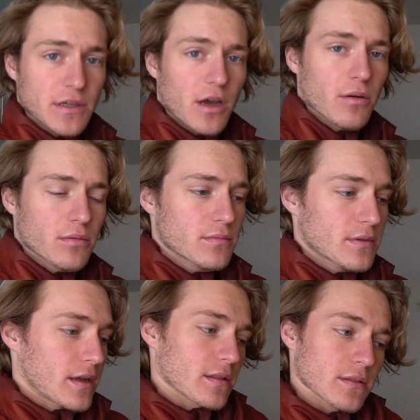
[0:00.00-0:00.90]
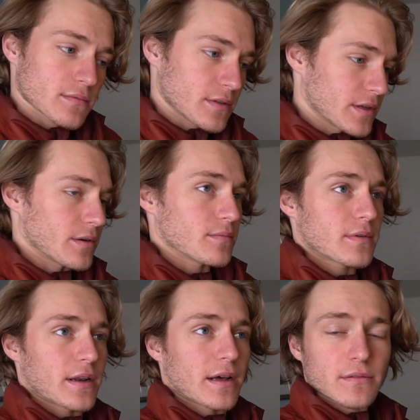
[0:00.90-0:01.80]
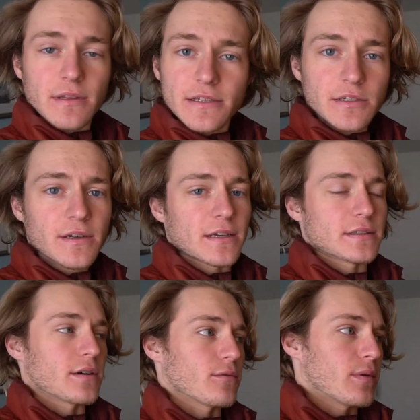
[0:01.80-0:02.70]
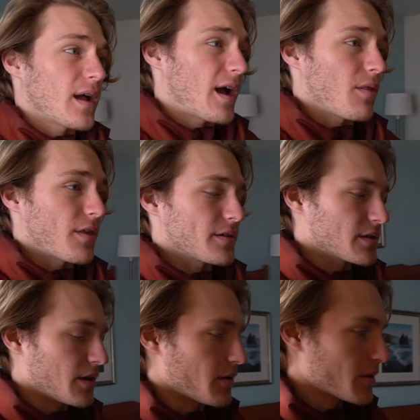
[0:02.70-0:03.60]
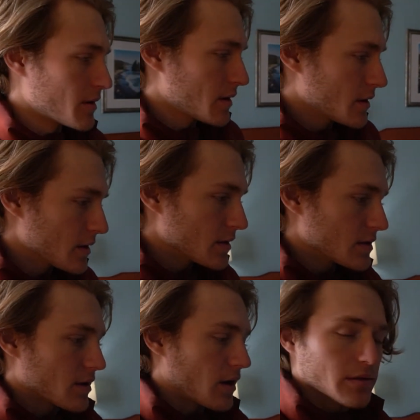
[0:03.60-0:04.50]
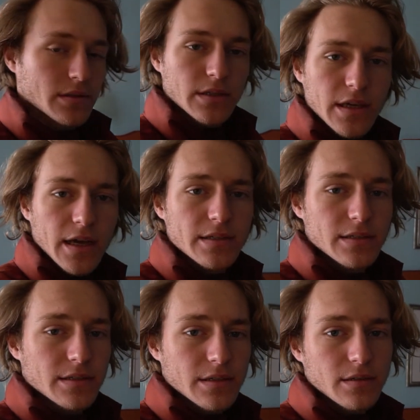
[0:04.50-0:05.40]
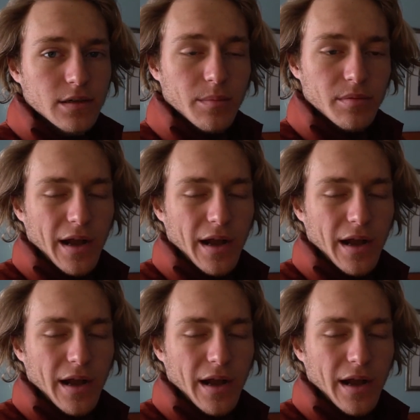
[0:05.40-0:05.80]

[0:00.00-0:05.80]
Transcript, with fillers: go. And I'll, you know, and I'll let you guys know what how things go. So I'll see you guys in a couple